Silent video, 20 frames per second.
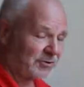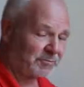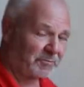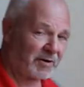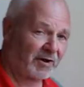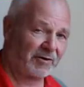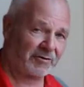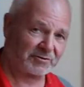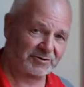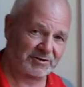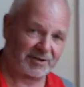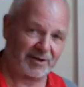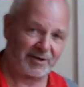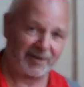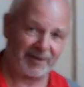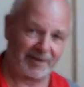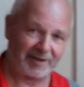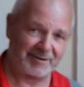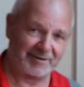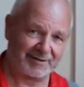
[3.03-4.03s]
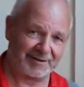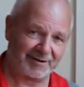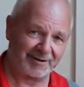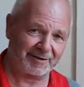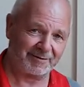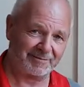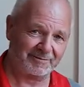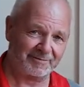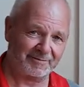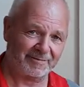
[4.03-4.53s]
a spiral staircase
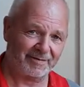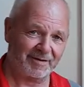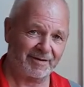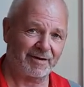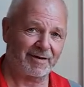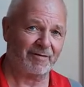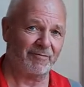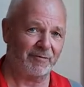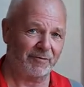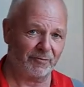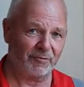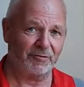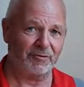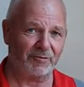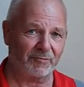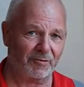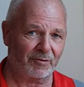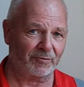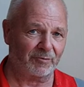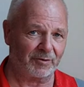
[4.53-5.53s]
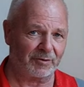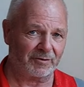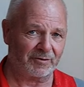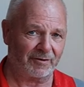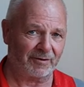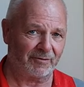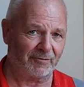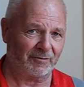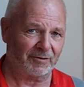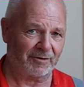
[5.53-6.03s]
here, and we're wondering what we could
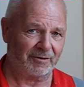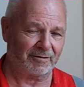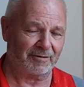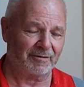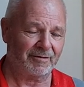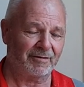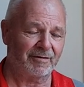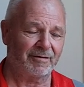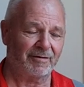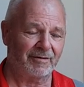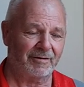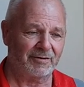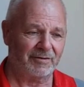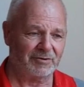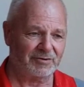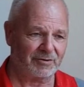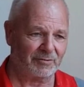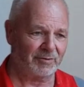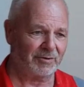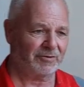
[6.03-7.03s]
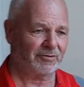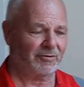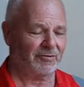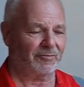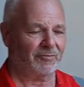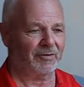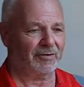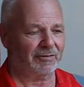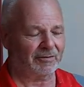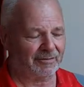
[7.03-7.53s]
do with it. So we thought,
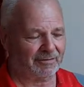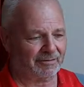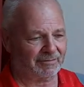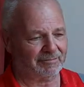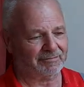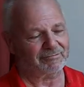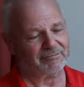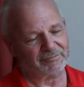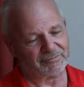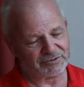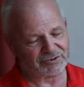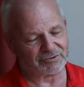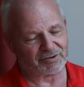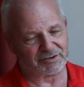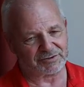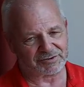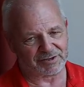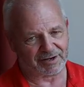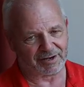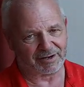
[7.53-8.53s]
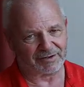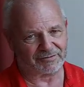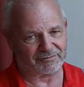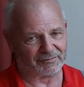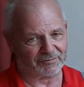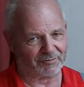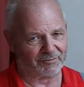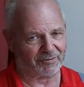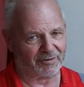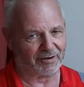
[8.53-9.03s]
well, we scratched our heads
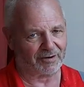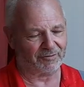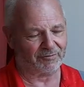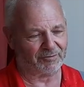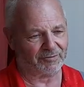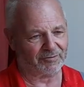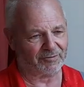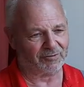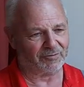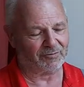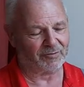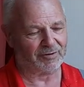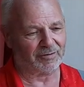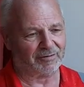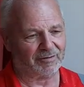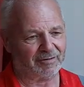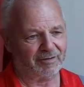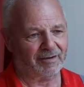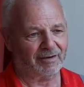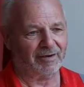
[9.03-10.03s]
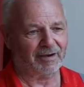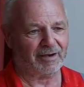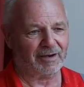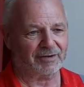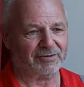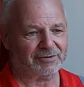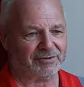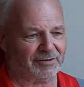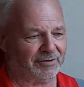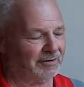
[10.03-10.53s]
for a while, and we thought, well,
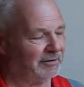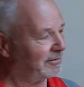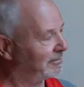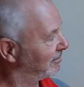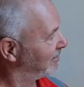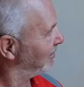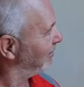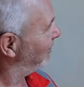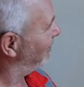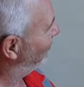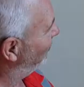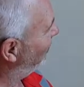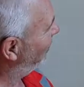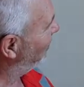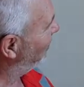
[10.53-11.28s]
actually, we